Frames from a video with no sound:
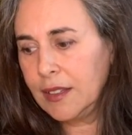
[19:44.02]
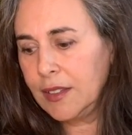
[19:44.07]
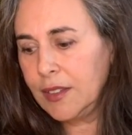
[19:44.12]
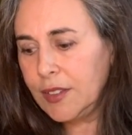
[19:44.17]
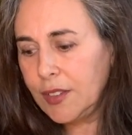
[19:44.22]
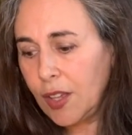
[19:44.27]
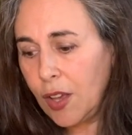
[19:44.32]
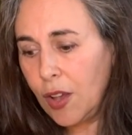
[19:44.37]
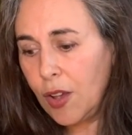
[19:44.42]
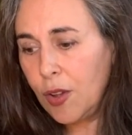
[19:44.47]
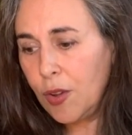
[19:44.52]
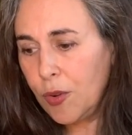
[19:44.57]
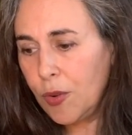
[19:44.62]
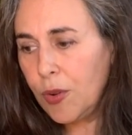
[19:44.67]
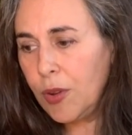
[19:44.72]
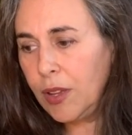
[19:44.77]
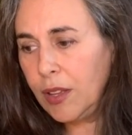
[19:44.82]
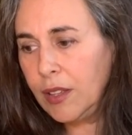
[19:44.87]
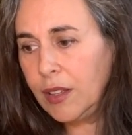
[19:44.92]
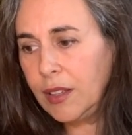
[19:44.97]

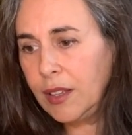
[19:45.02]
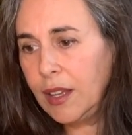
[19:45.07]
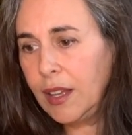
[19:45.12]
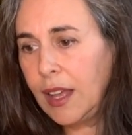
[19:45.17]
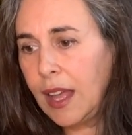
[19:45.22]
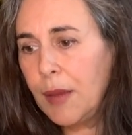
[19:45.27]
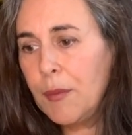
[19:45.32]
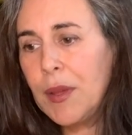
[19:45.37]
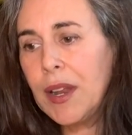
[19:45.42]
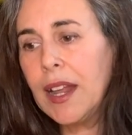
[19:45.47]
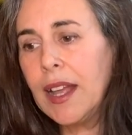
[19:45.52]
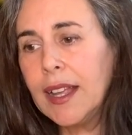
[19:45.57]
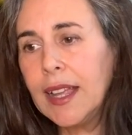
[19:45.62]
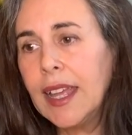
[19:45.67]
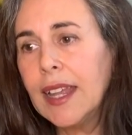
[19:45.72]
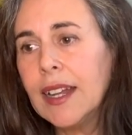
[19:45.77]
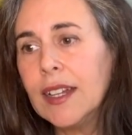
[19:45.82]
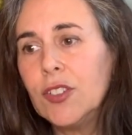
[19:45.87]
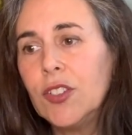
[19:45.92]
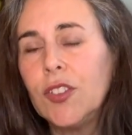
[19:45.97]
so, but
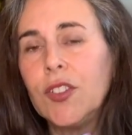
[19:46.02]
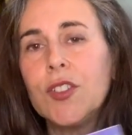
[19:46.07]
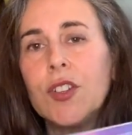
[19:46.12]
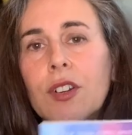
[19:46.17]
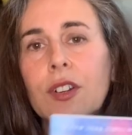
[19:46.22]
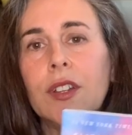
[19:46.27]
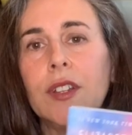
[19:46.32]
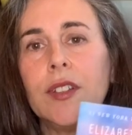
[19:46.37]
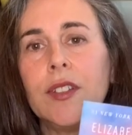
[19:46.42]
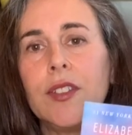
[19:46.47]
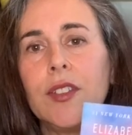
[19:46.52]
again, I just started.